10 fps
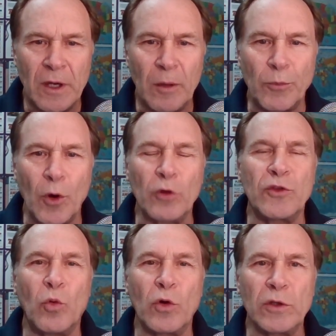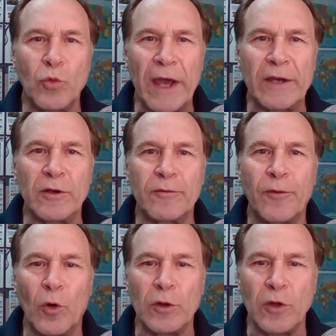broke the world record
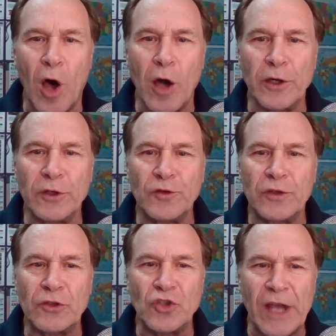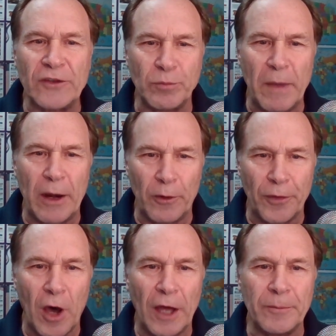for longest chess
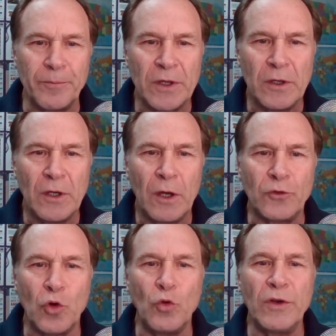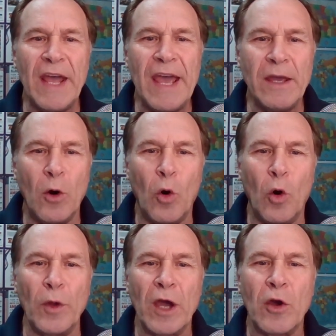marathon. Tunde
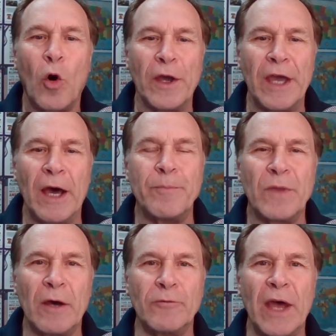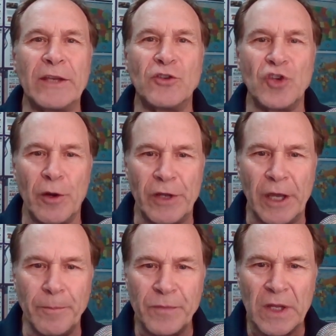Onakoya of
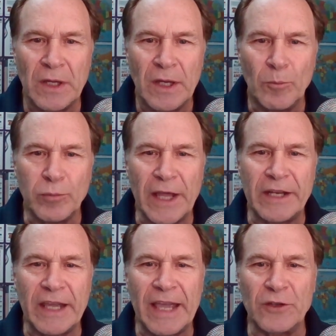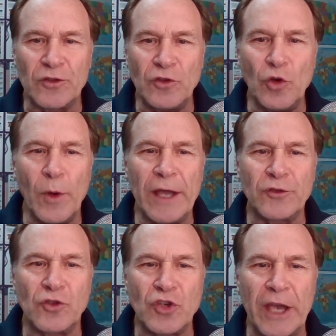Nigeria played against U.S.
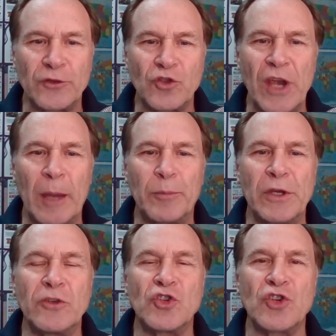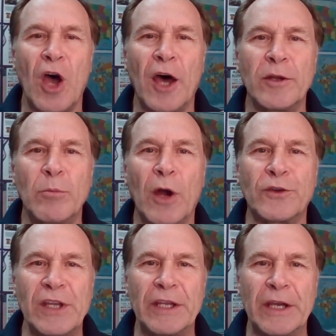chess champion Shawn
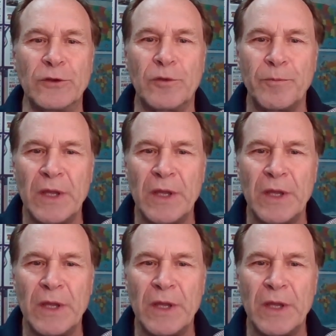Martinez